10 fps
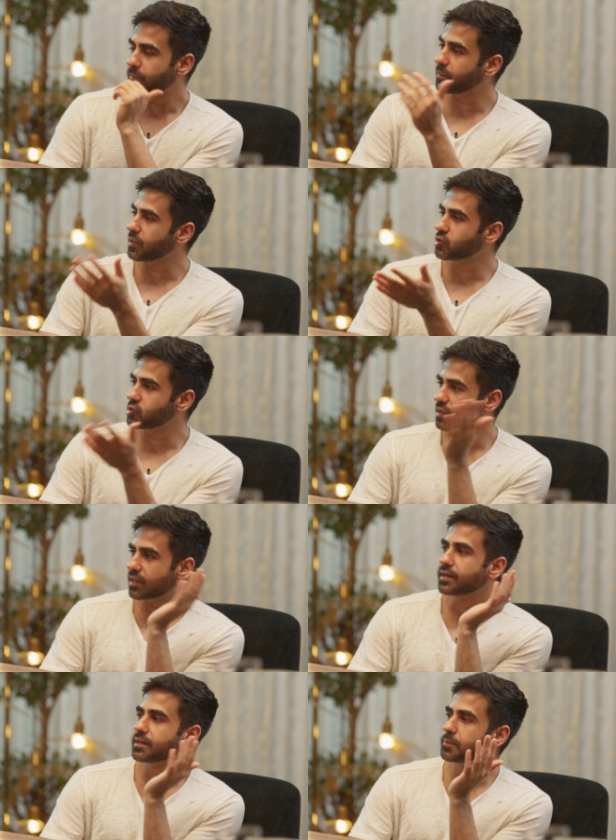Maybe you should but
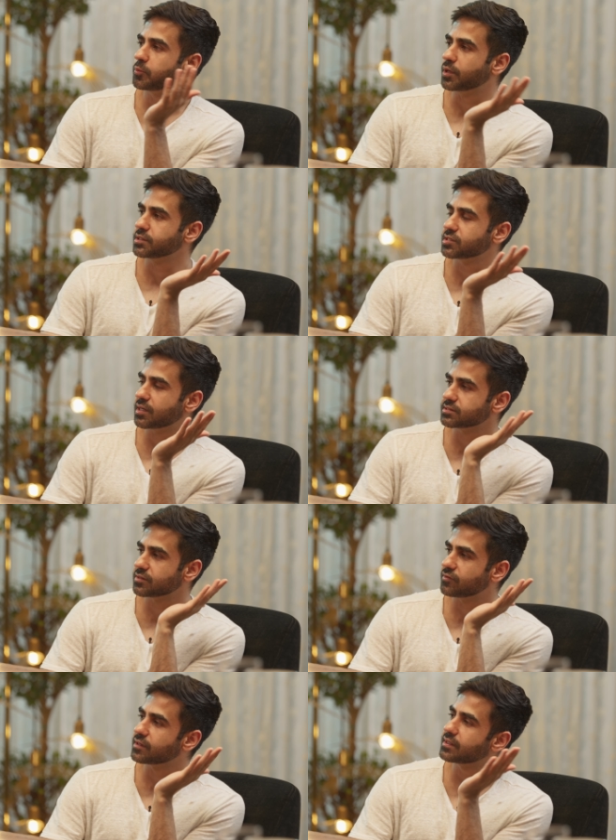set up one charging
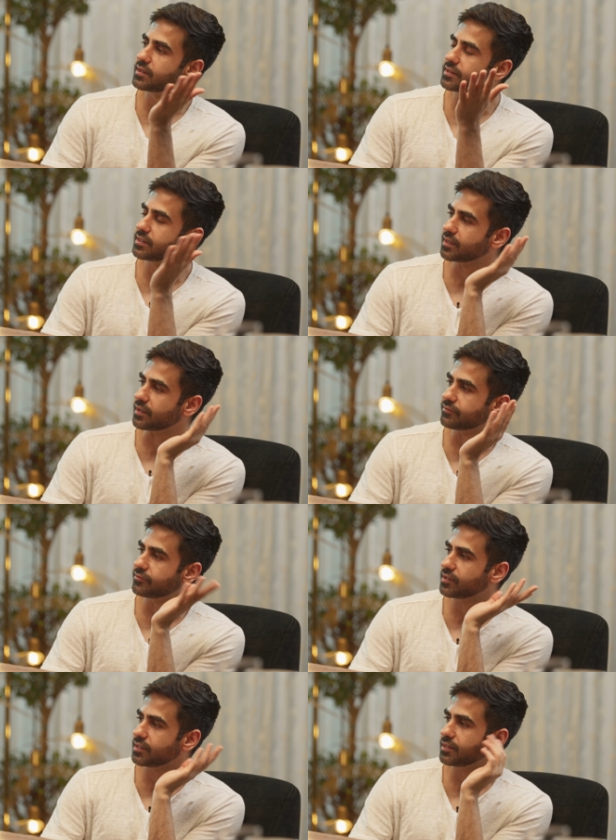facility in
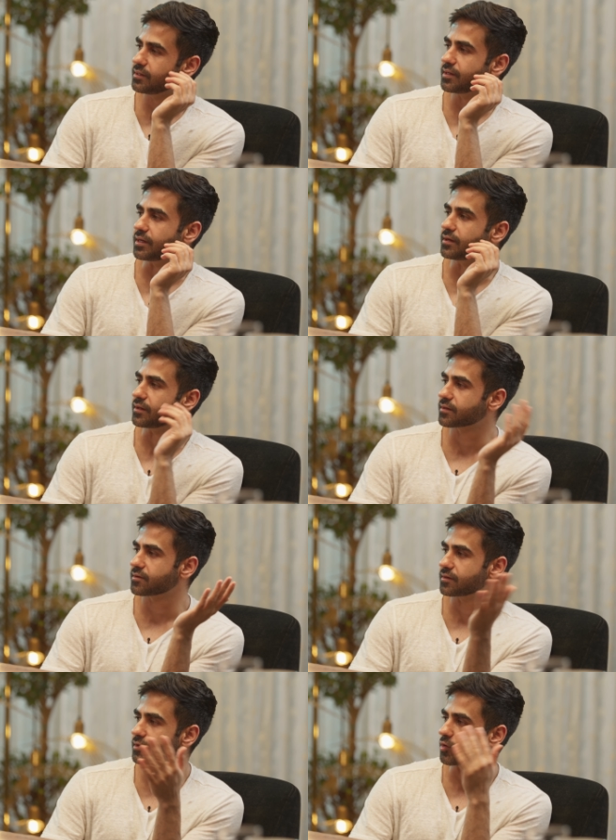every industrial